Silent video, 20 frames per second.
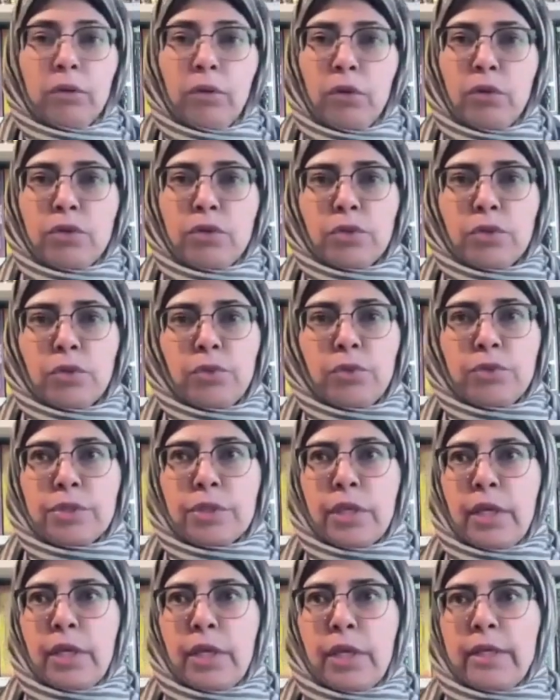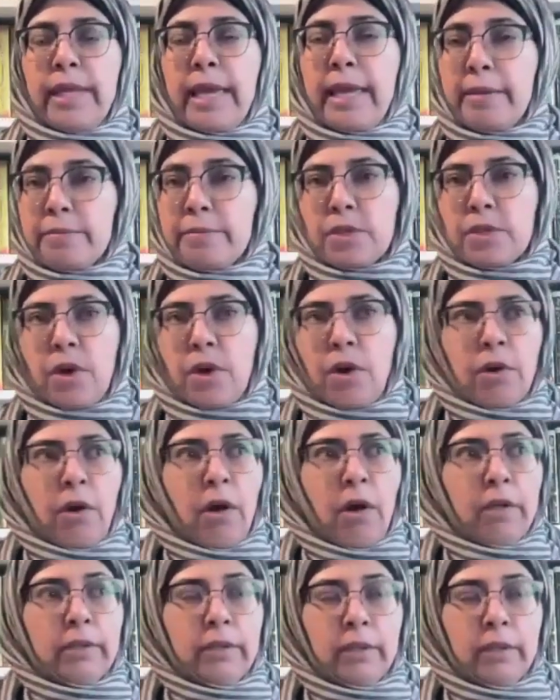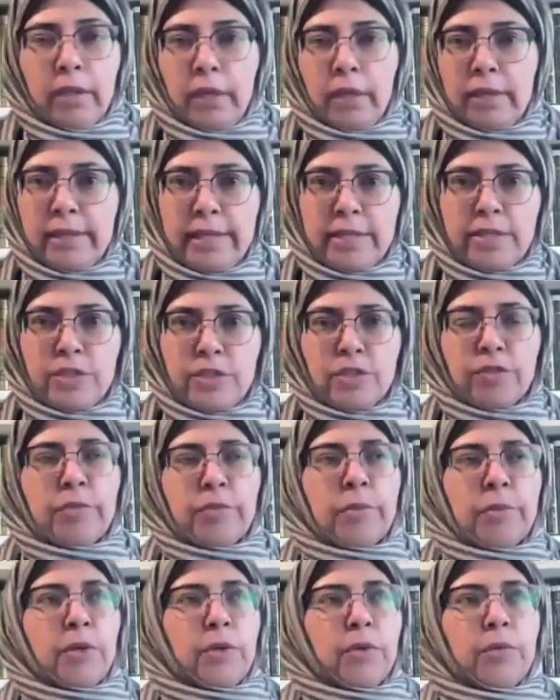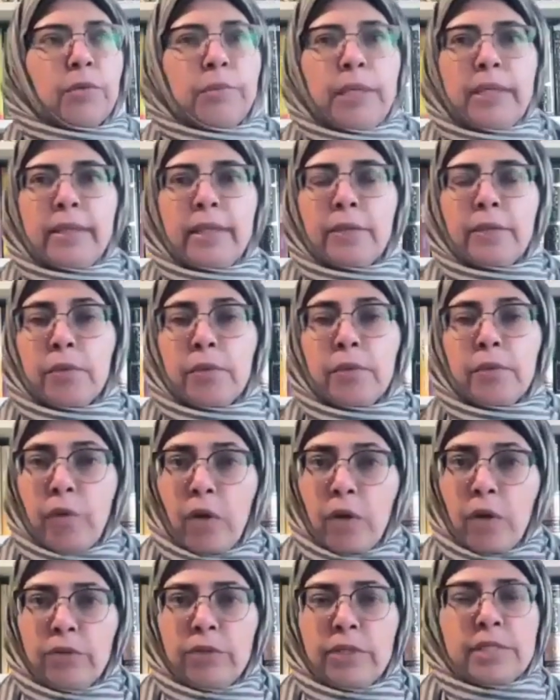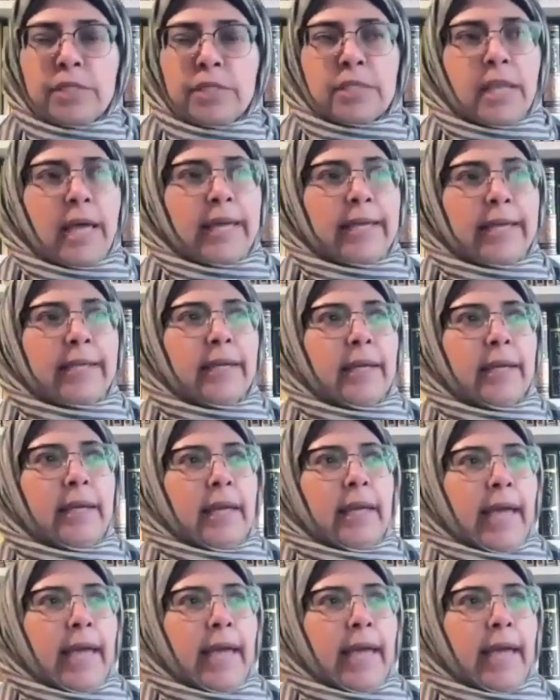those whose names are on the list of the marhumeen that will follow this slide.